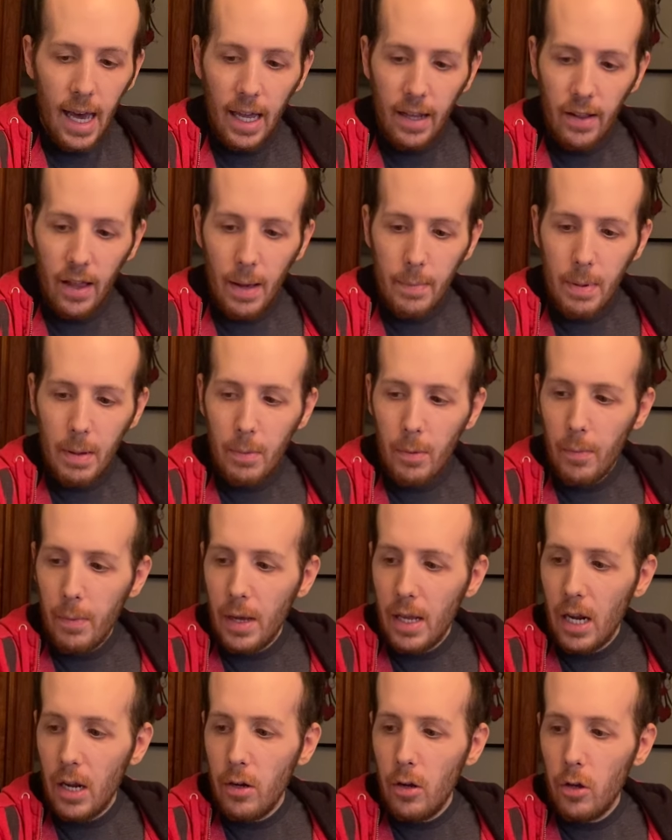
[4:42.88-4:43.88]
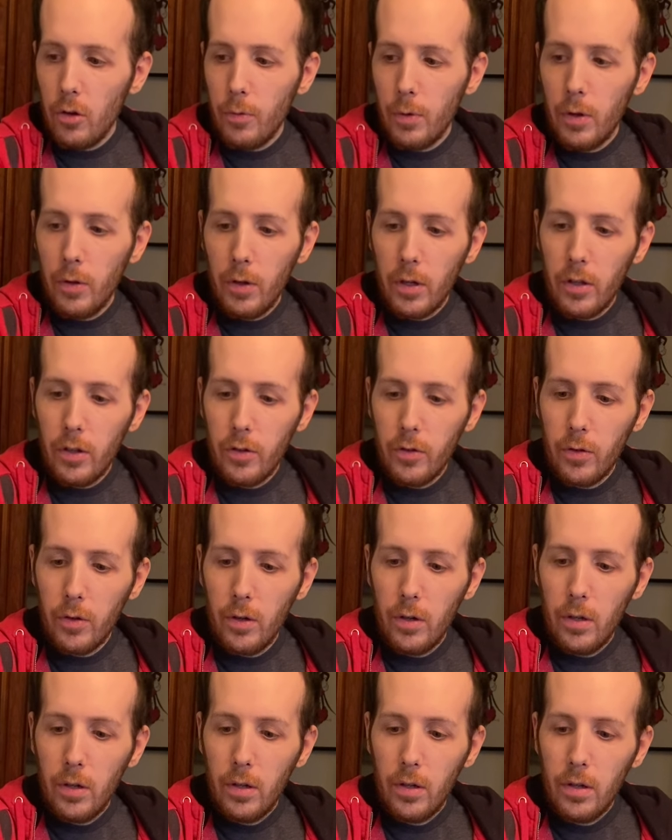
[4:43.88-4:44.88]
And a lot of people may not know when you look at the
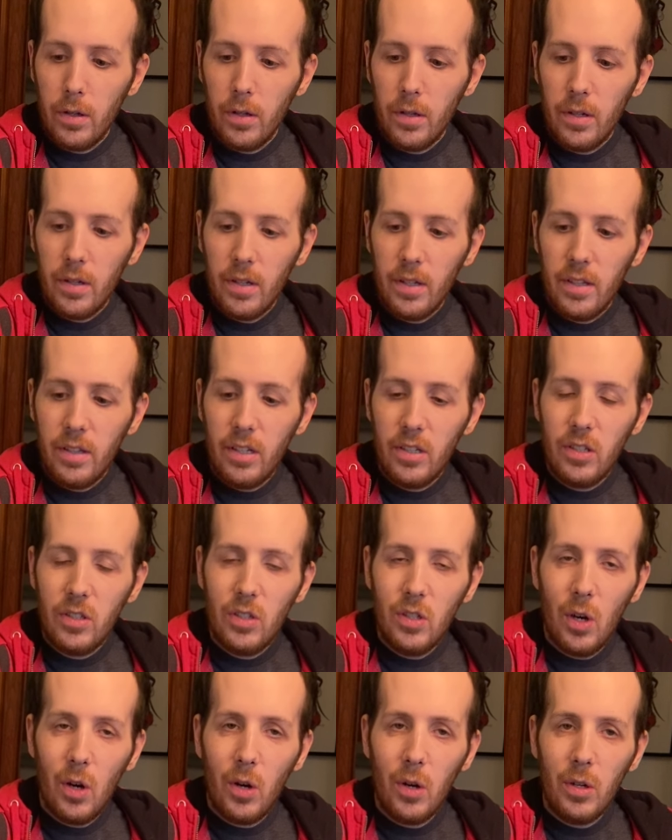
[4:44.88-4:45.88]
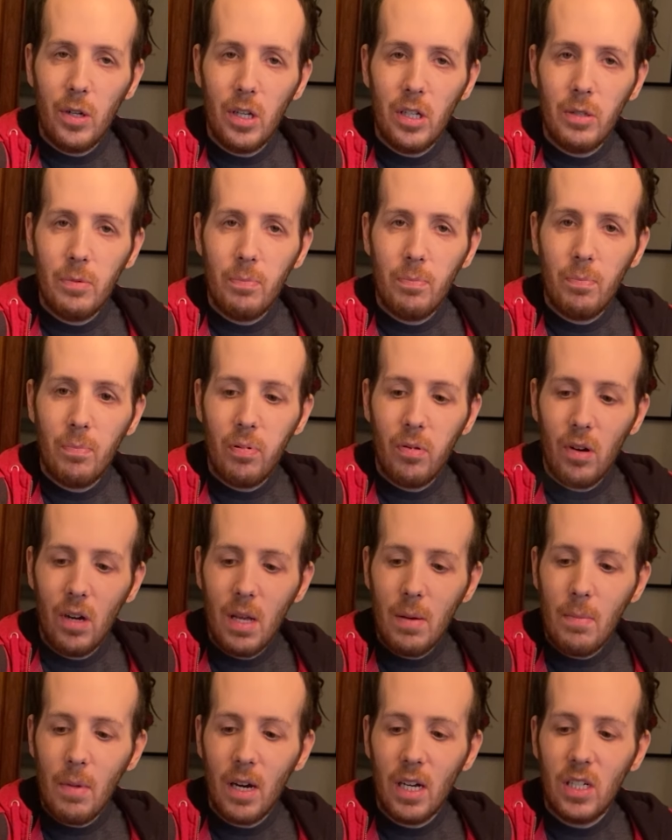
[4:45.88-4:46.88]
sword, this sword is pretty
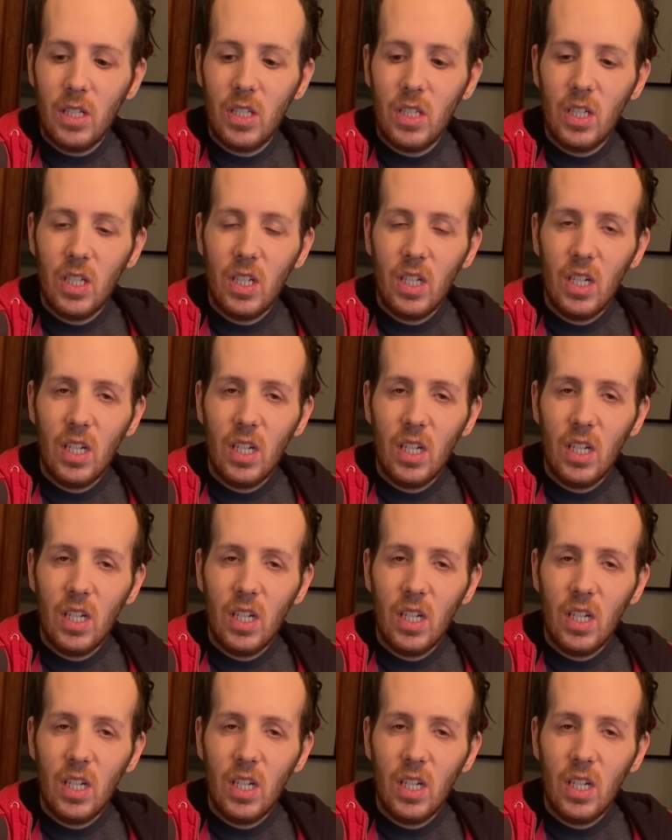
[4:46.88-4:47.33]
much